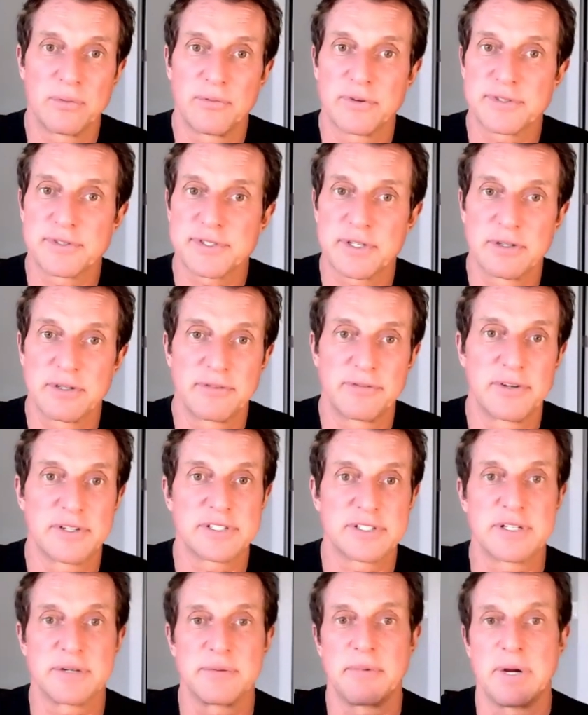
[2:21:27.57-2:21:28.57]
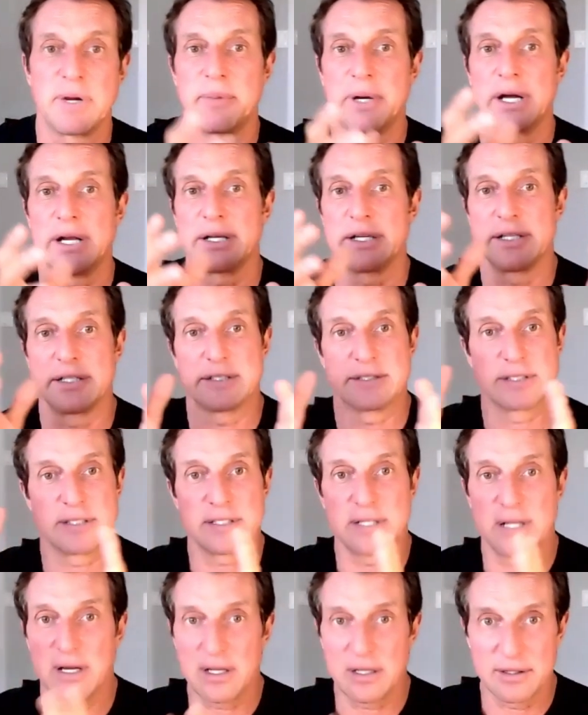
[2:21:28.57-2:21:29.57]
for certain function of my body
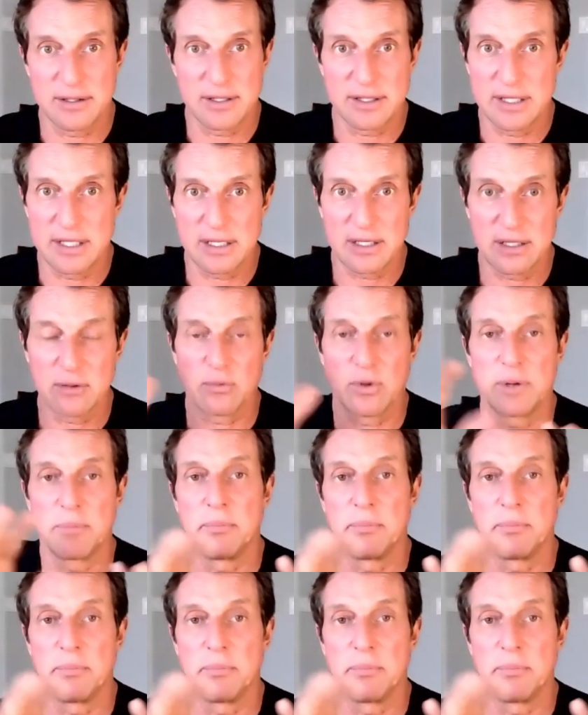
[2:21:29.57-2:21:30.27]
than, uh, than the other one,